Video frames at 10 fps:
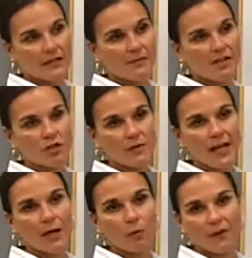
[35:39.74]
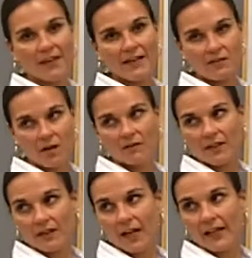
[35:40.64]
as best you can what that
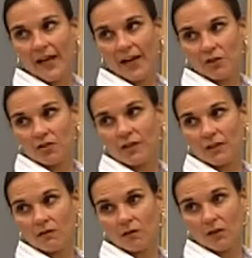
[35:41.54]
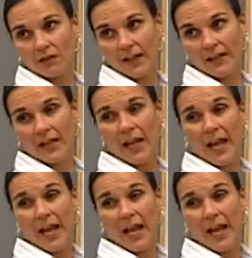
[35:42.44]
solvent line actually looked like.